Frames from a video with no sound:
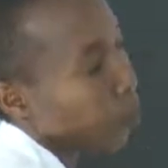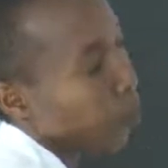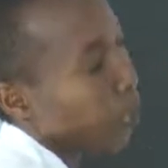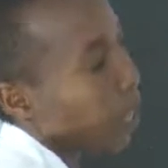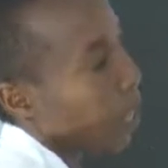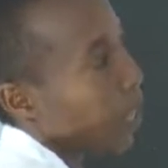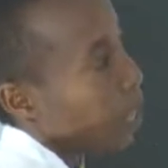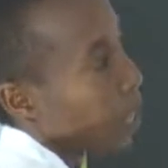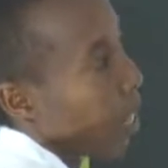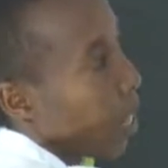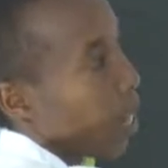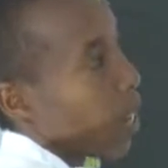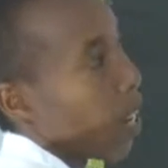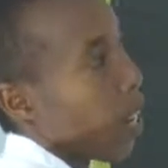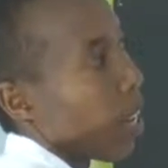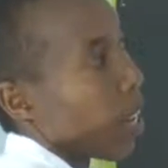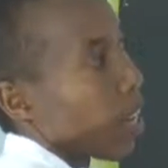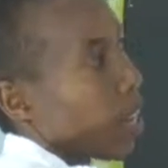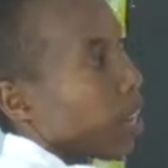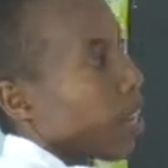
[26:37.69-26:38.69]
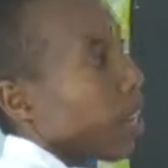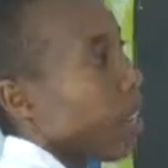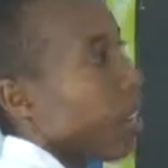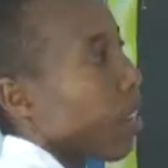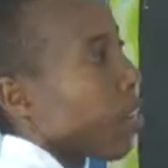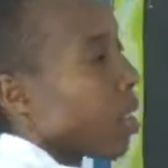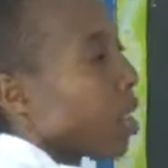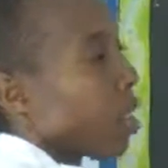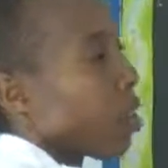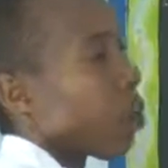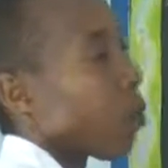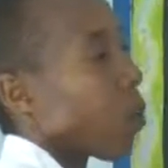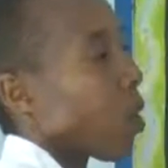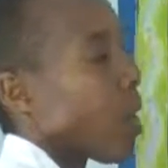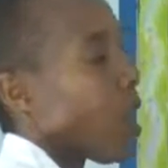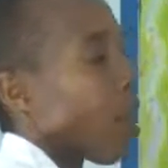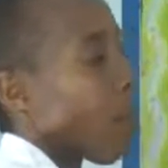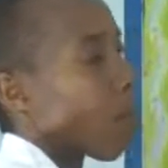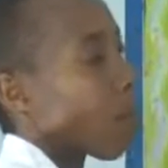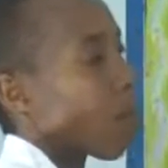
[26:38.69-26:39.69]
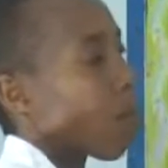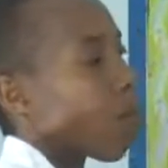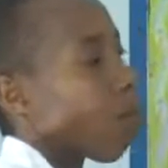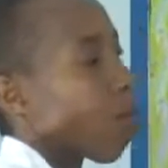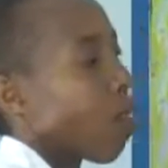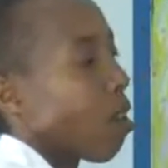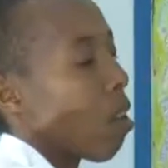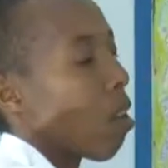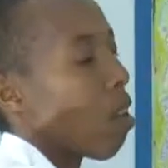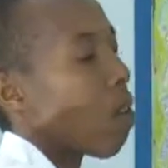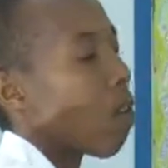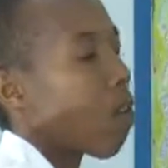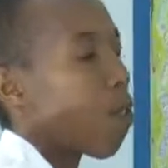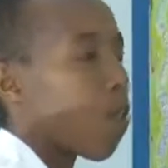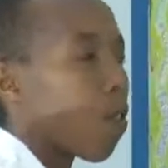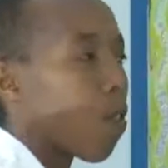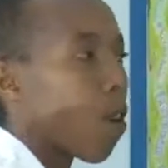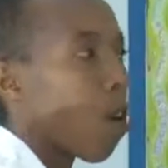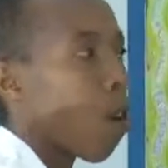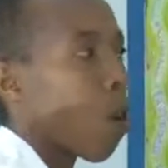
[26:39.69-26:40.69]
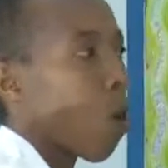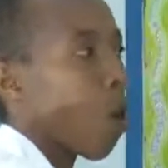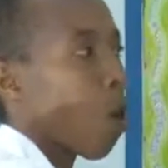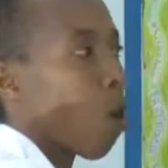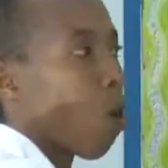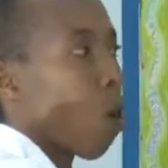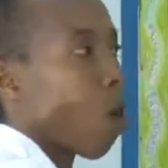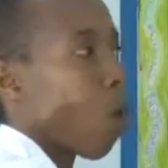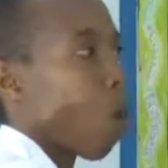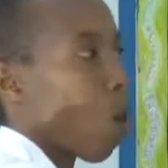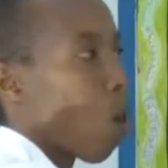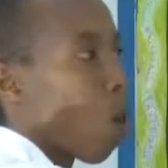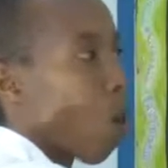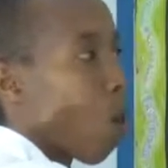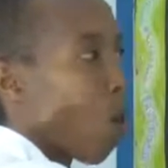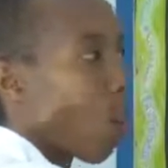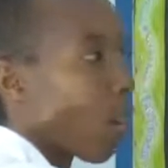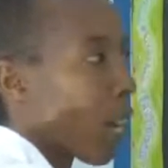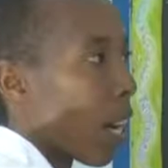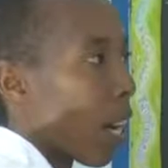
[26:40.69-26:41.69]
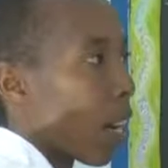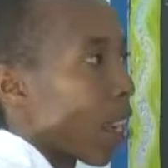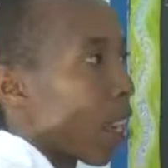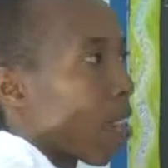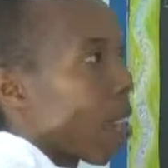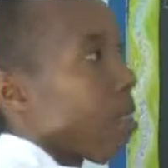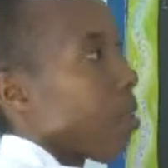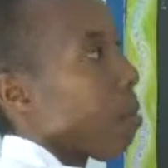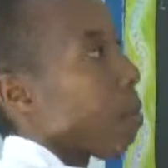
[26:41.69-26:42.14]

we listed and said that we have 4 organs